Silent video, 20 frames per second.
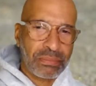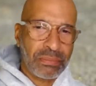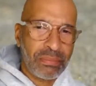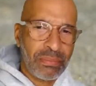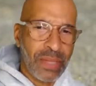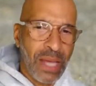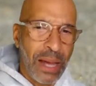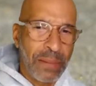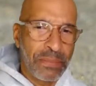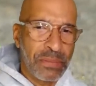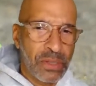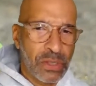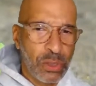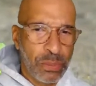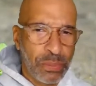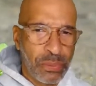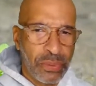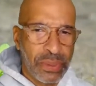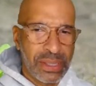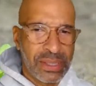I'm
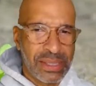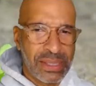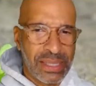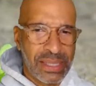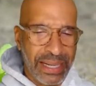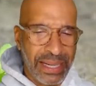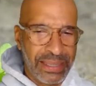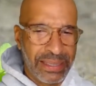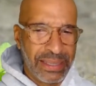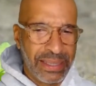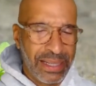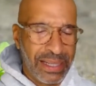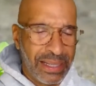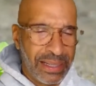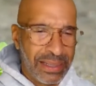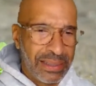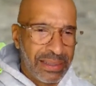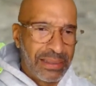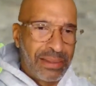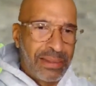super excited
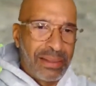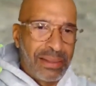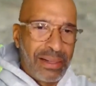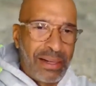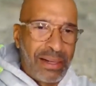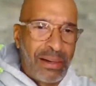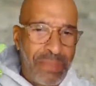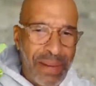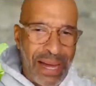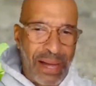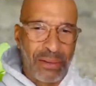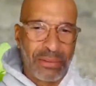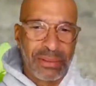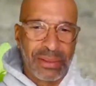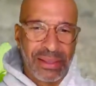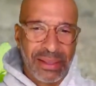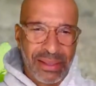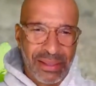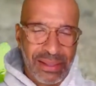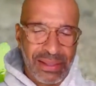about
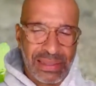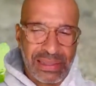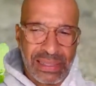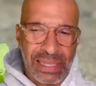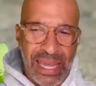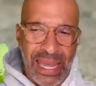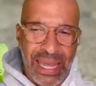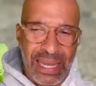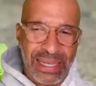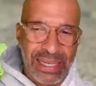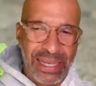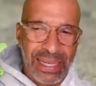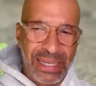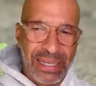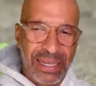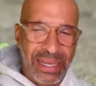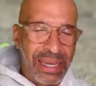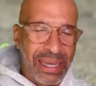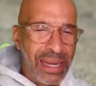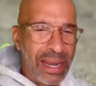this and
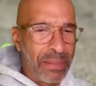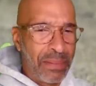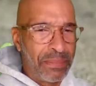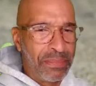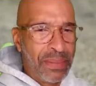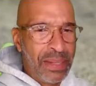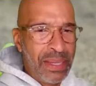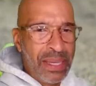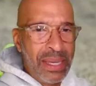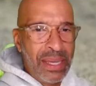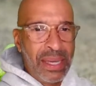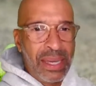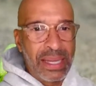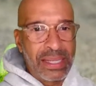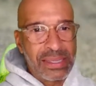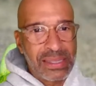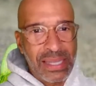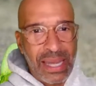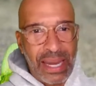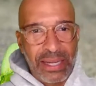ending it. I'm
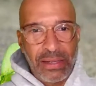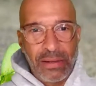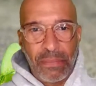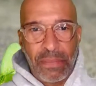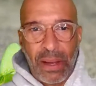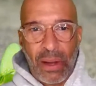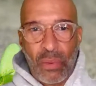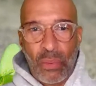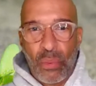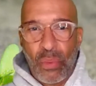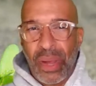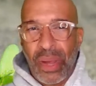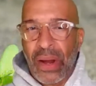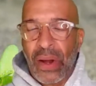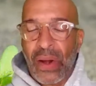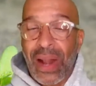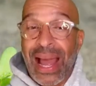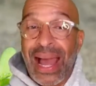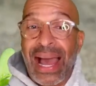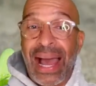excited about
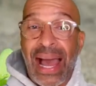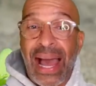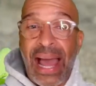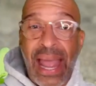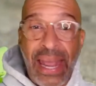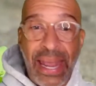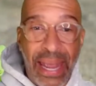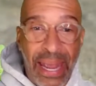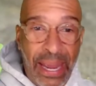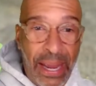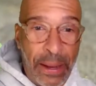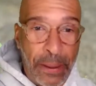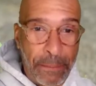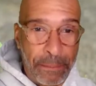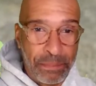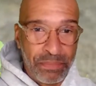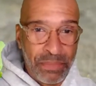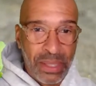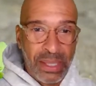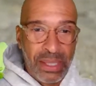where I am
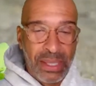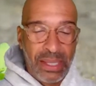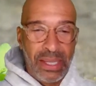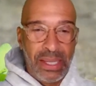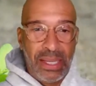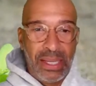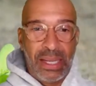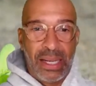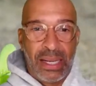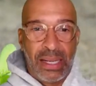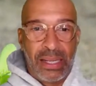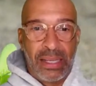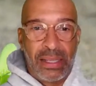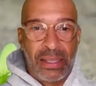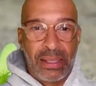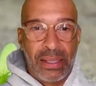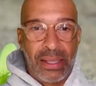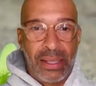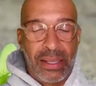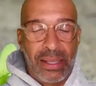uh,
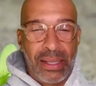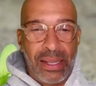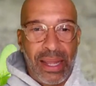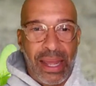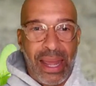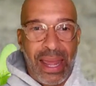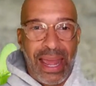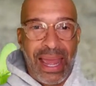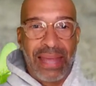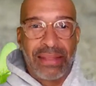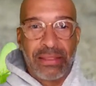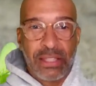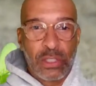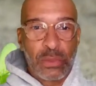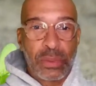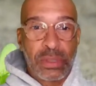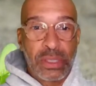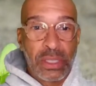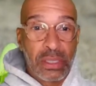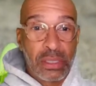at this
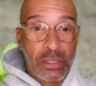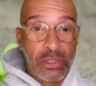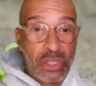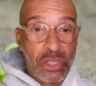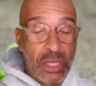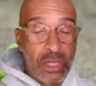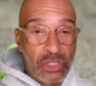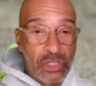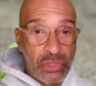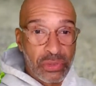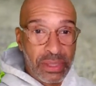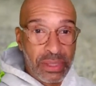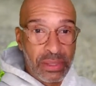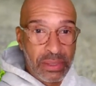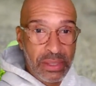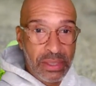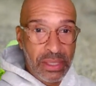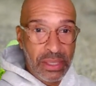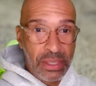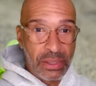particular juncture in the
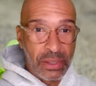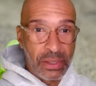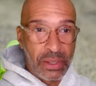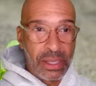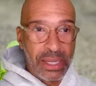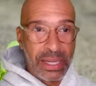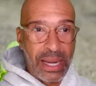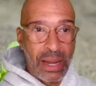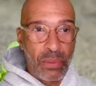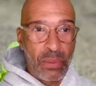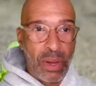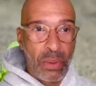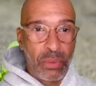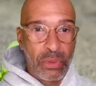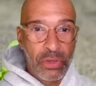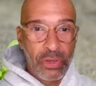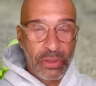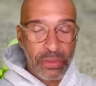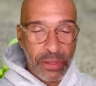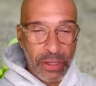year. And I want
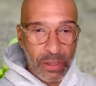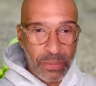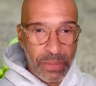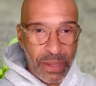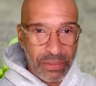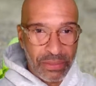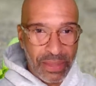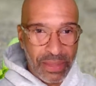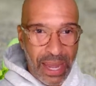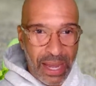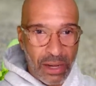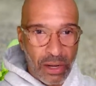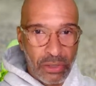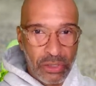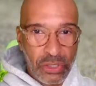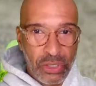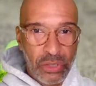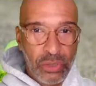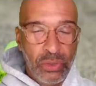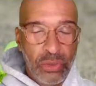you to think about that. Are
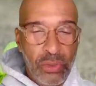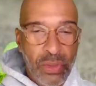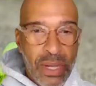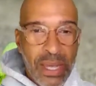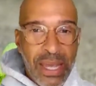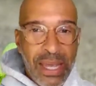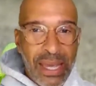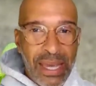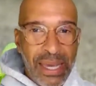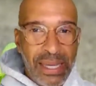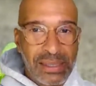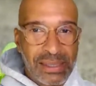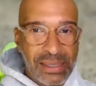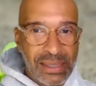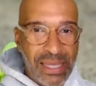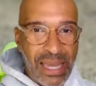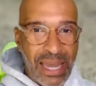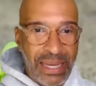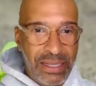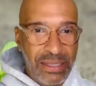you
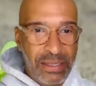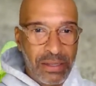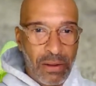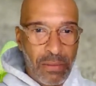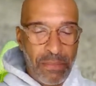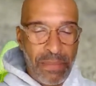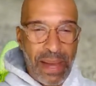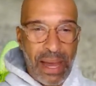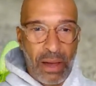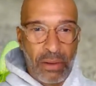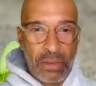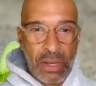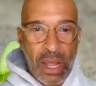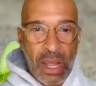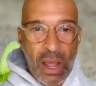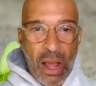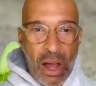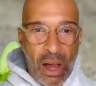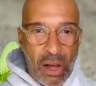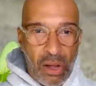excited about
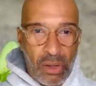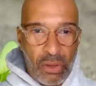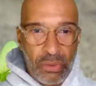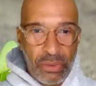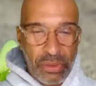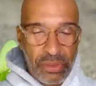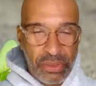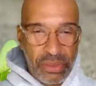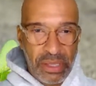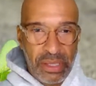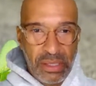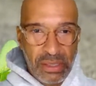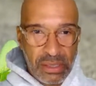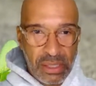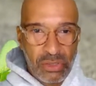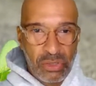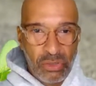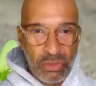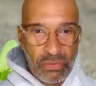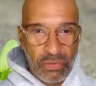all the things
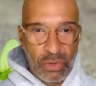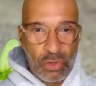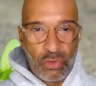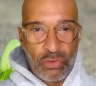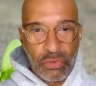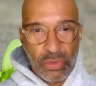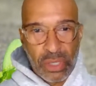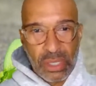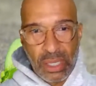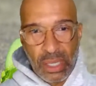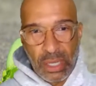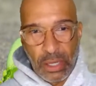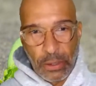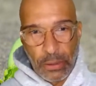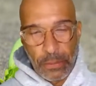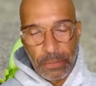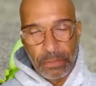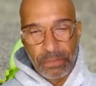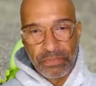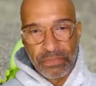that you've
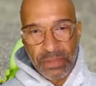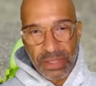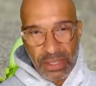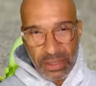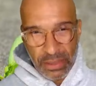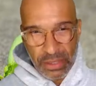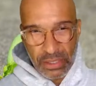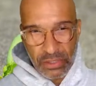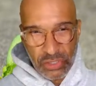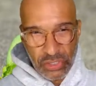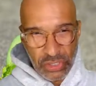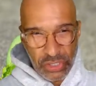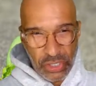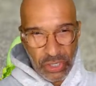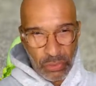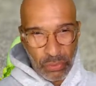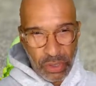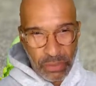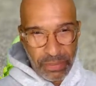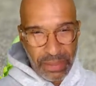overcome this year?
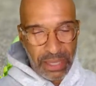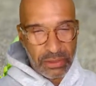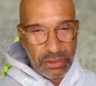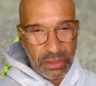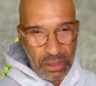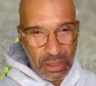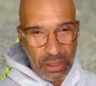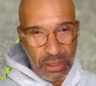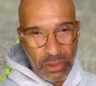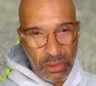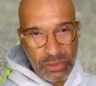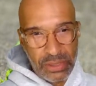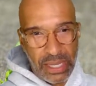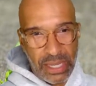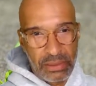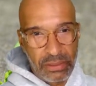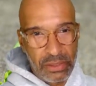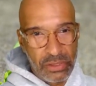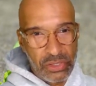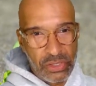We're about to close
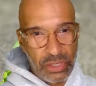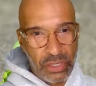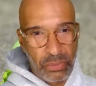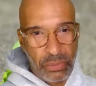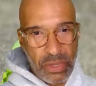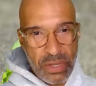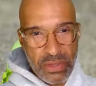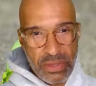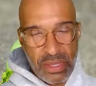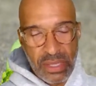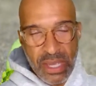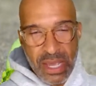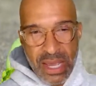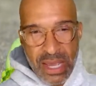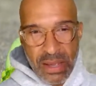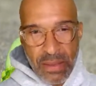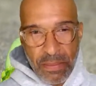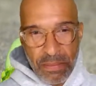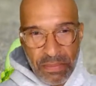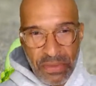out this year. We're in
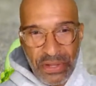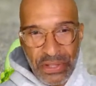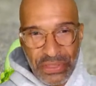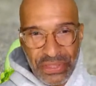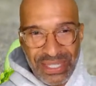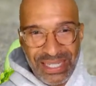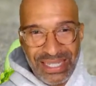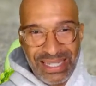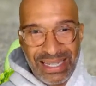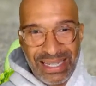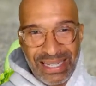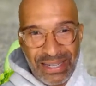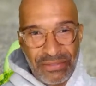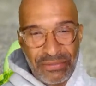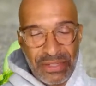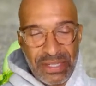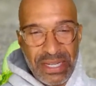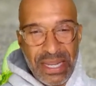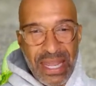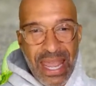month
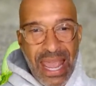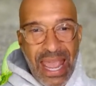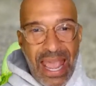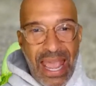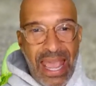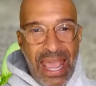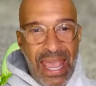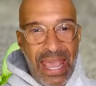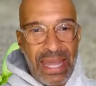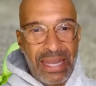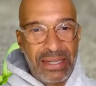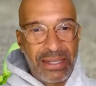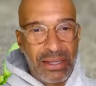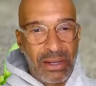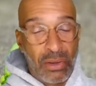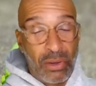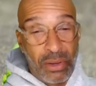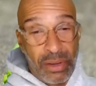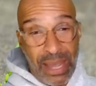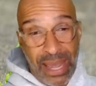11 and,
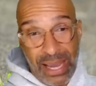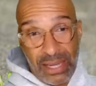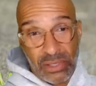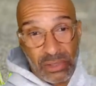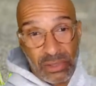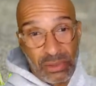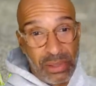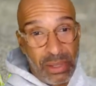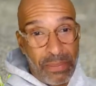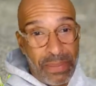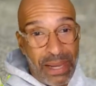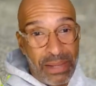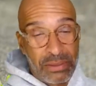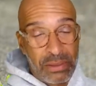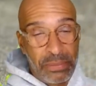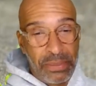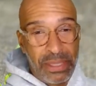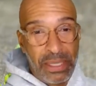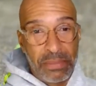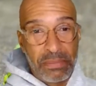or actually about to
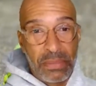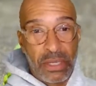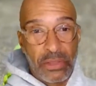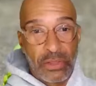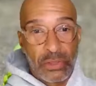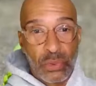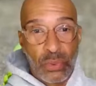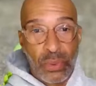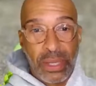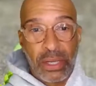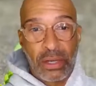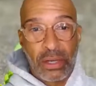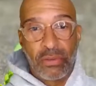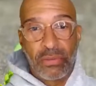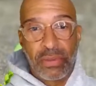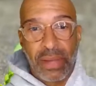be in month 12.